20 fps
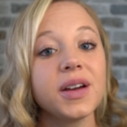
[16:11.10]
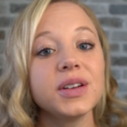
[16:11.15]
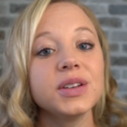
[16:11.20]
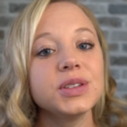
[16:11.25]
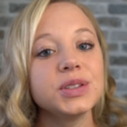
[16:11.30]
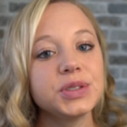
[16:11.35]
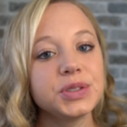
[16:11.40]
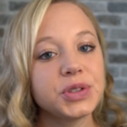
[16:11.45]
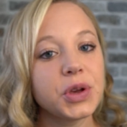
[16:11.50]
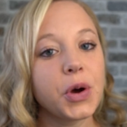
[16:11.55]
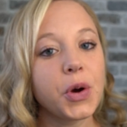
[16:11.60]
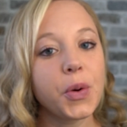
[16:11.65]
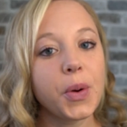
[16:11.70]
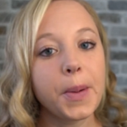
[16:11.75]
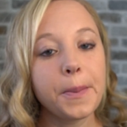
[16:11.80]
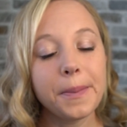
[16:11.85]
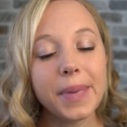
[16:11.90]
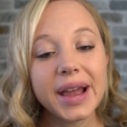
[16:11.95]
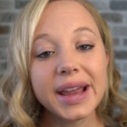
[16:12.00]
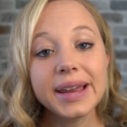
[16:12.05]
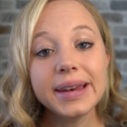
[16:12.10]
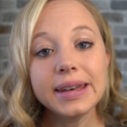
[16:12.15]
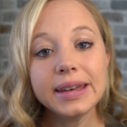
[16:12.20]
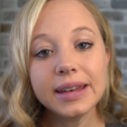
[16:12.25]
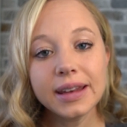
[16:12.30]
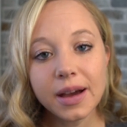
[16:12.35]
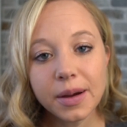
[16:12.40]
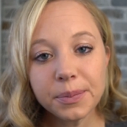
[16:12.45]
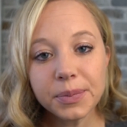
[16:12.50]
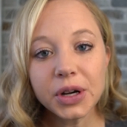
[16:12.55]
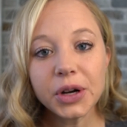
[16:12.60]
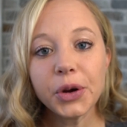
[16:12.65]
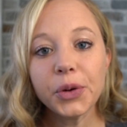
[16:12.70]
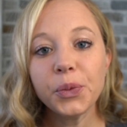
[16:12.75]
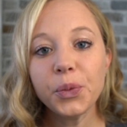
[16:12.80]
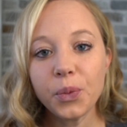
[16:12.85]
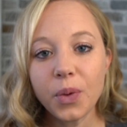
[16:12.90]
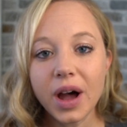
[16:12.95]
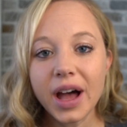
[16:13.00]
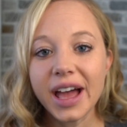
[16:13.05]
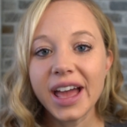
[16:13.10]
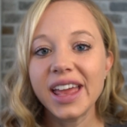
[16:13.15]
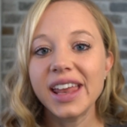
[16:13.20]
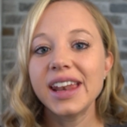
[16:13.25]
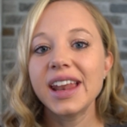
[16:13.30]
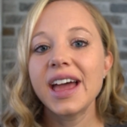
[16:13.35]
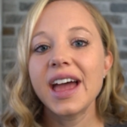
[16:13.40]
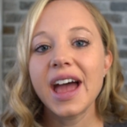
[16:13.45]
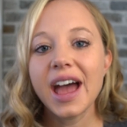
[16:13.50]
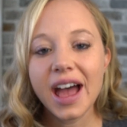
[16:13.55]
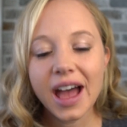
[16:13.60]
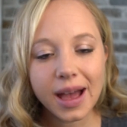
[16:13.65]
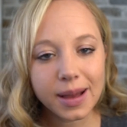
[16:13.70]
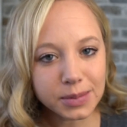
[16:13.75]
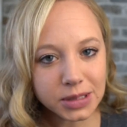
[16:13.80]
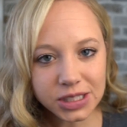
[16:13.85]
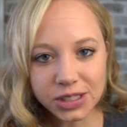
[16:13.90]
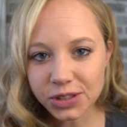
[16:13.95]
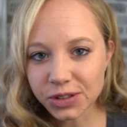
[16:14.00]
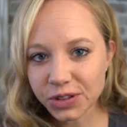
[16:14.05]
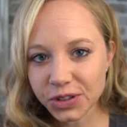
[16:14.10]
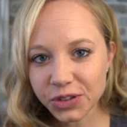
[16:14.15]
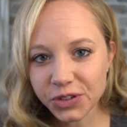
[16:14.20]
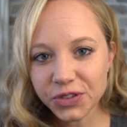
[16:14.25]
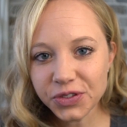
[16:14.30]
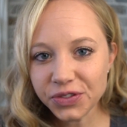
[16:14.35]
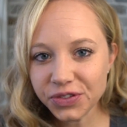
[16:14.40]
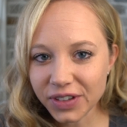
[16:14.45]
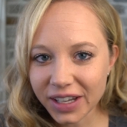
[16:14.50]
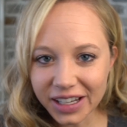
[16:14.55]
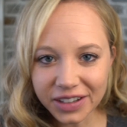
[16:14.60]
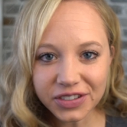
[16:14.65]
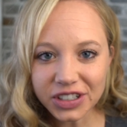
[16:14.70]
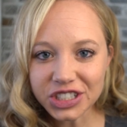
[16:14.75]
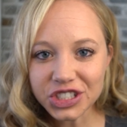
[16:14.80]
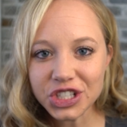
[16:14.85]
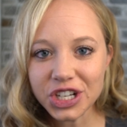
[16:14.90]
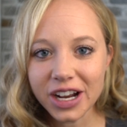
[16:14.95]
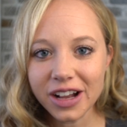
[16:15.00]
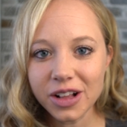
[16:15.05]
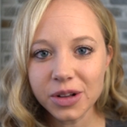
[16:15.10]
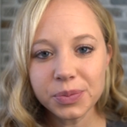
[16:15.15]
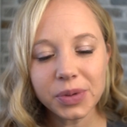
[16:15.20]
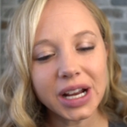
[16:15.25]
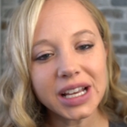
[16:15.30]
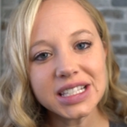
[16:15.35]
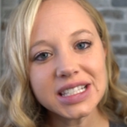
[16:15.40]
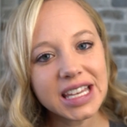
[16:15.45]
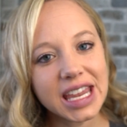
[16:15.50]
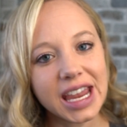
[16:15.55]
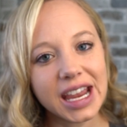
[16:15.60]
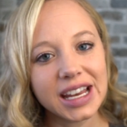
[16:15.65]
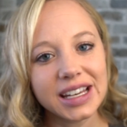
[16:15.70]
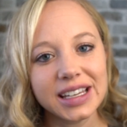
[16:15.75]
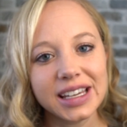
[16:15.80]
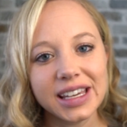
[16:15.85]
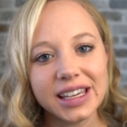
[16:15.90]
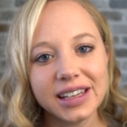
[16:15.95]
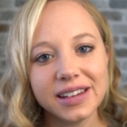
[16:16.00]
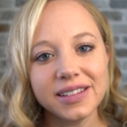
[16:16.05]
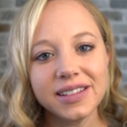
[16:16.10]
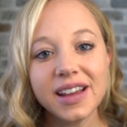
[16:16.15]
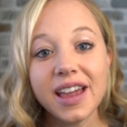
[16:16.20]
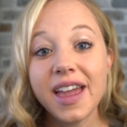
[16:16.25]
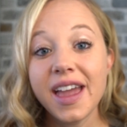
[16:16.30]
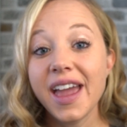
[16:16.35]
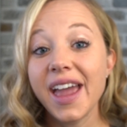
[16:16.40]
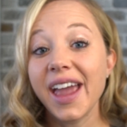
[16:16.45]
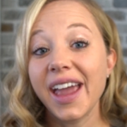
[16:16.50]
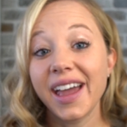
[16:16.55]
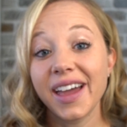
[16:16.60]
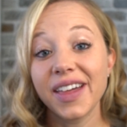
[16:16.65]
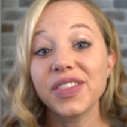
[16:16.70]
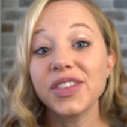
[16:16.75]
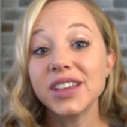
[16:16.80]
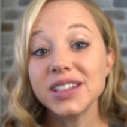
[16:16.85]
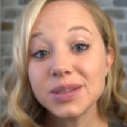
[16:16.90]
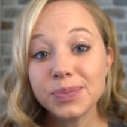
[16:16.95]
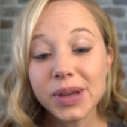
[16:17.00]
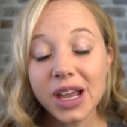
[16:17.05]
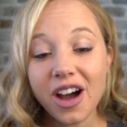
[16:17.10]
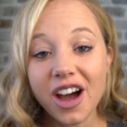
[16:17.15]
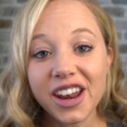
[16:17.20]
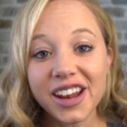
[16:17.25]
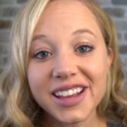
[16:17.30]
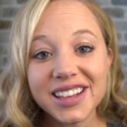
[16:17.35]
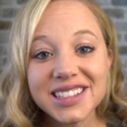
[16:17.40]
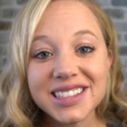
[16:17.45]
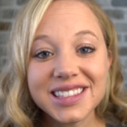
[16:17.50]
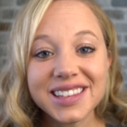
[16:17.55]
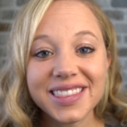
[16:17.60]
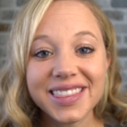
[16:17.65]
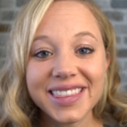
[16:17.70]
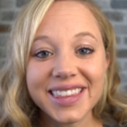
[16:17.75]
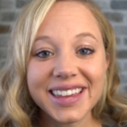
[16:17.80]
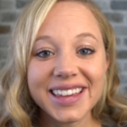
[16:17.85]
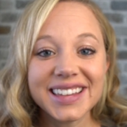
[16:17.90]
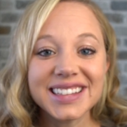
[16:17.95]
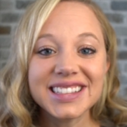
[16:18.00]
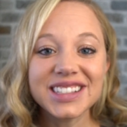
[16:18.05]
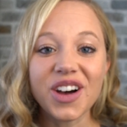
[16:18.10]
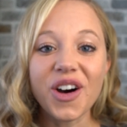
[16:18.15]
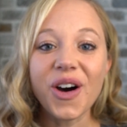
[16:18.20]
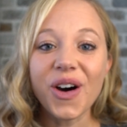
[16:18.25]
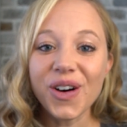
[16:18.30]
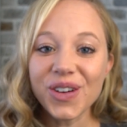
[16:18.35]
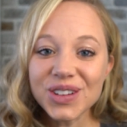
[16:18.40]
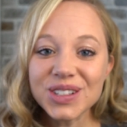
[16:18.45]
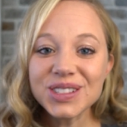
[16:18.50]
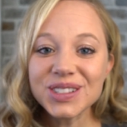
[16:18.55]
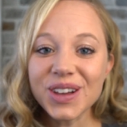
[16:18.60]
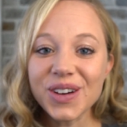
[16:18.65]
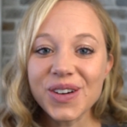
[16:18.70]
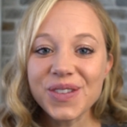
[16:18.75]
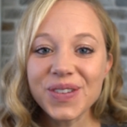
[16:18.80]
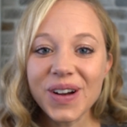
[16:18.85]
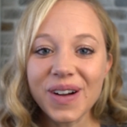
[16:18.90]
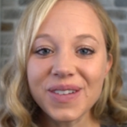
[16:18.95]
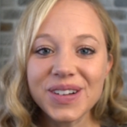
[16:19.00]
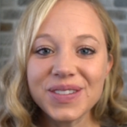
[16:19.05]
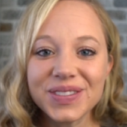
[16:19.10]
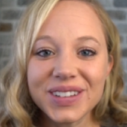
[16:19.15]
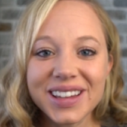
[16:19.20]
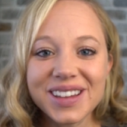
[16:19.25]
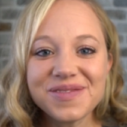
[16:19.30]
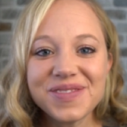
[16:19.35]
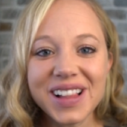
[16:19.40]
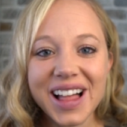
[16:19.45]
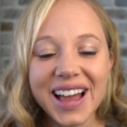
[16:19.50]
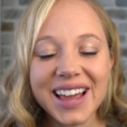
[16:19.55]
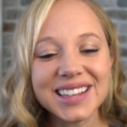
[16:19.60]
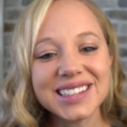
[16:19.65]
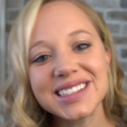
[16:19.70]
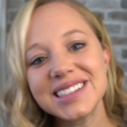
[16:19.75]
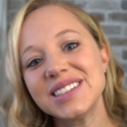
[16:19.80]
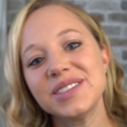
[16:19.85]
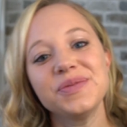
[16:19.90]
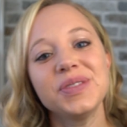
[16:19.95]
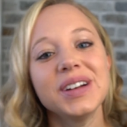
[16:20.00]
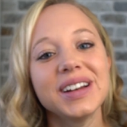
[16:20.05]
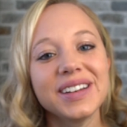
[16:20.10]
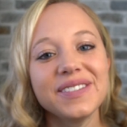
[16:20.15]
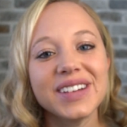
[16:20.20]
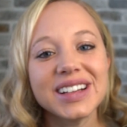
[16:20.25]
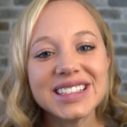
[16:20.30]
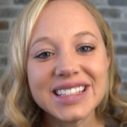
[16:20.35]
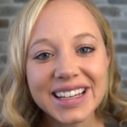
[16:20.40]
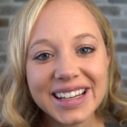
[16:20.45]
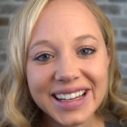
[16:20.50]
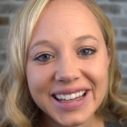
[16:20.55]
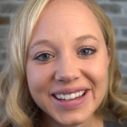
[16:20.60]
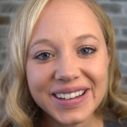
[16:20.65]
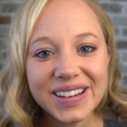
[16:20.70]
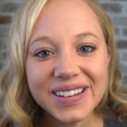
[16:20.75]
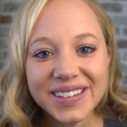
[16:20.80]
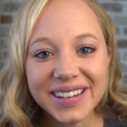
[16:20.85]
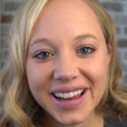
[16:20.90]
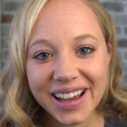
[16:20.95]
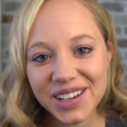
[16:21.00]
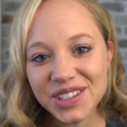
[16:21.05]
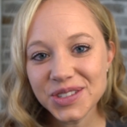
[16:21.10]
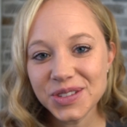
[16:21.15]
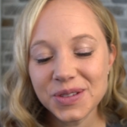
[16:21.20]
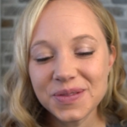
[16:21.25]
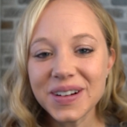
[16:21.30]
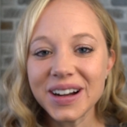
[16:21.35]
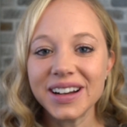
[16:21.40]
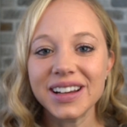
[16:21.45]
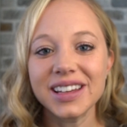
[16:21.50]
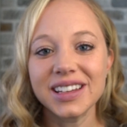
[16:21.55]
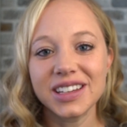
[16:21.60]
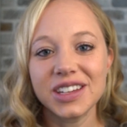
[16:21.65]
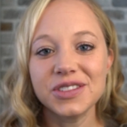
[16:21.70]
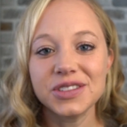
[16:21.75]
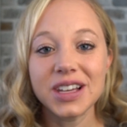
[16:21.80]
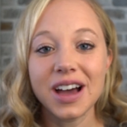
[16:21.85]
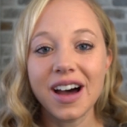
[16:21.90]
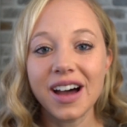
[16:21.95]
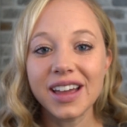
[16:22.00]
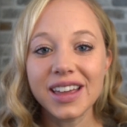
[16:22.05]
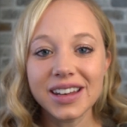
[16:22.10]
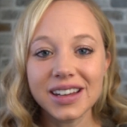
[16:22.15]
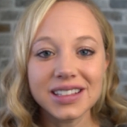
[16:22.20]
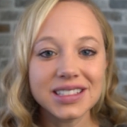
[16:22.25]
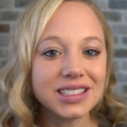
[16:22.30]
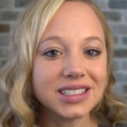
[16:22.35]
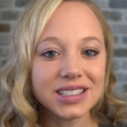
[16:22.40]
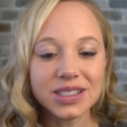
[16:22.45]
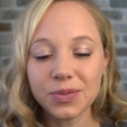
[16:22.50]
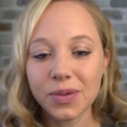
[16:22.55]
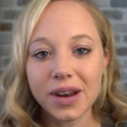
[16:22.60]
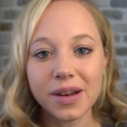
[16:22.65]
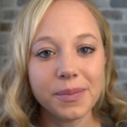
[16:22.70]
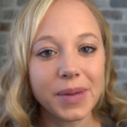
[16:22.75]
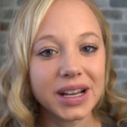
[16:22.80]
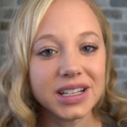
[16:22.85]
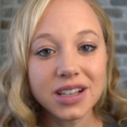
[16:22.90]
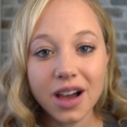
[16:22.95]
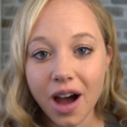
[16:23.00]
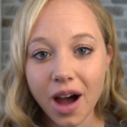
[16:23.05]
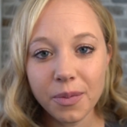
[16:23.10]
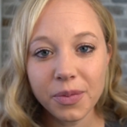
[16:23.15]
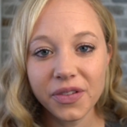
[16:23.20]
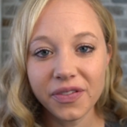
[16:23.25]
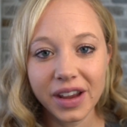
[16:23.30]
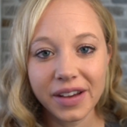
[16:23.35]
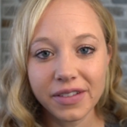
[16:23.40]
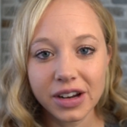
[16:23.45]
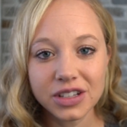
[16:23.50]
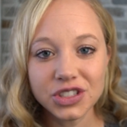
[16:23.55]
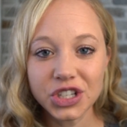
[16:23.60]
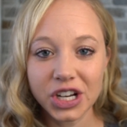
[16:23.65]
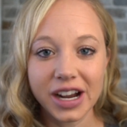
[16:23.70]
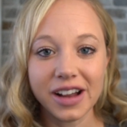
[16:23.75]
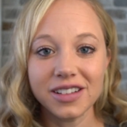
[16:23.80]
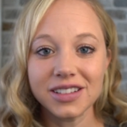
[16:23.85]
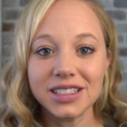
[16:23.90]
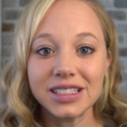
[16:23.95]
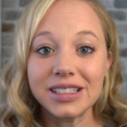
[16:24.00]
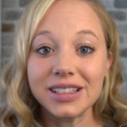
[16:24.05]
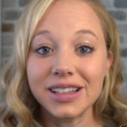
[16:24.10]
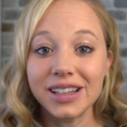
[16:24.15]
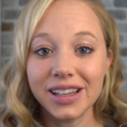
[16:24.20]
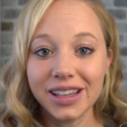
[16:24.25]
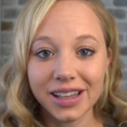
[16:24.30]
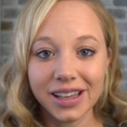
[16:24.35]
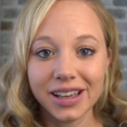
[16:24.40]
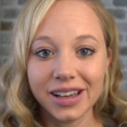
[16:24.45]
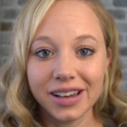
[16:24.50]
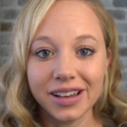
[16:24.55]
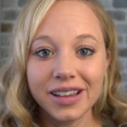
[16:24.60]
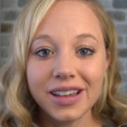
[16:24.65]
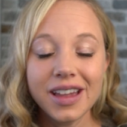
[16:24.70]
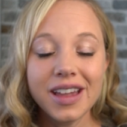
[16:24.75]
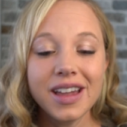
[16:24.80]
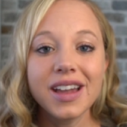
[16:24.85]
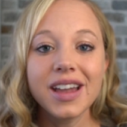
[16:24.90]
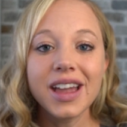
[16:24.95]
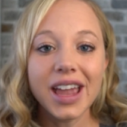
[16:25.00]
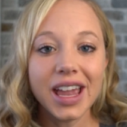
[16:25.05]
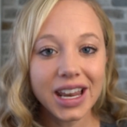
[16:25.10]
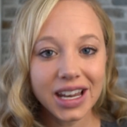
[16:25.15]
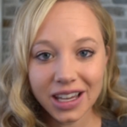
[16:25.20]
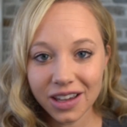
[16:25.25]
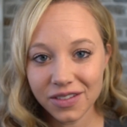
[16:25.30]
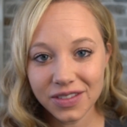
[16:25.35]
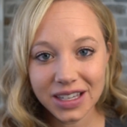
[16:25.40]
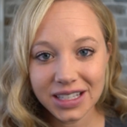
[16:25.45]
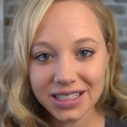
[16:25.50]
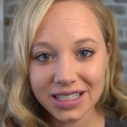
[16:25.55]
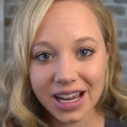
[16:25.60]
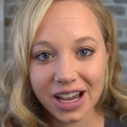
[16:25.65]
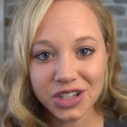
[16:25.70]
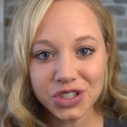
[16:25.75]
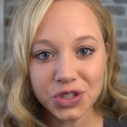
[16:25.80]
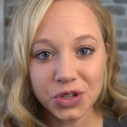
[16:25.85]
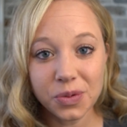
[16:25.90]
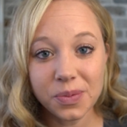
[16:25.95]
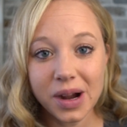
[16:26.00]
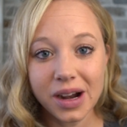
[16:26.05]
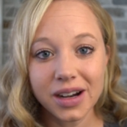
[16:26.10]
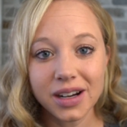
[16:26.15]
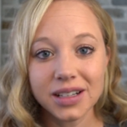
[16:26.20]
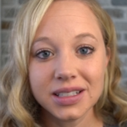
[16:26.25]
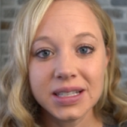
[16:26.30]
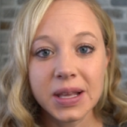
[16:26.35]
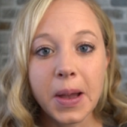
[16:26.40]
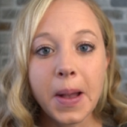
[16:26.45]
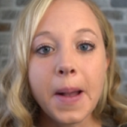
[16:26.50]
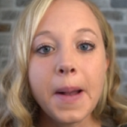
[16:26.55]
So my number one absolute favorite trail in Bryce Canyon, and let's be honest, this also probably applies to pretty much any national park in Utah. It is just one of my top favorite trails in any of these national parks.